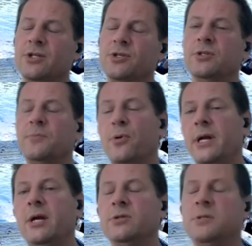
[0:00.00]
So
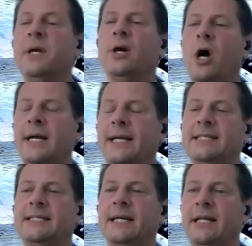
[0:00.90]
it was a big hockey
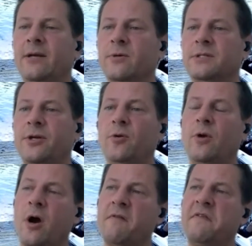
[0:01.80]
city. There was,
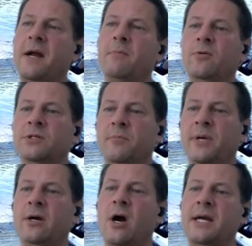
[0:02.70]
our family was a
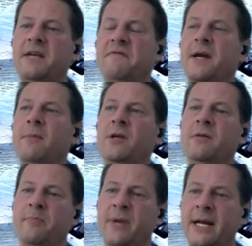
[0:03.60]
big hockey family.
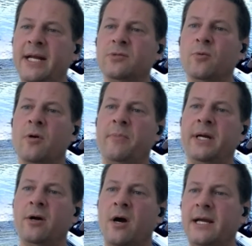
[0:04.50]
The Bennings were a
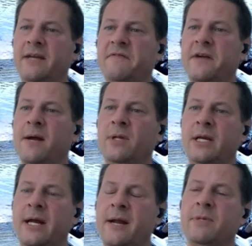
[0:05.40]
big hockey family
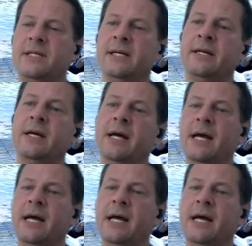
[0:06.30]
in Edmonton.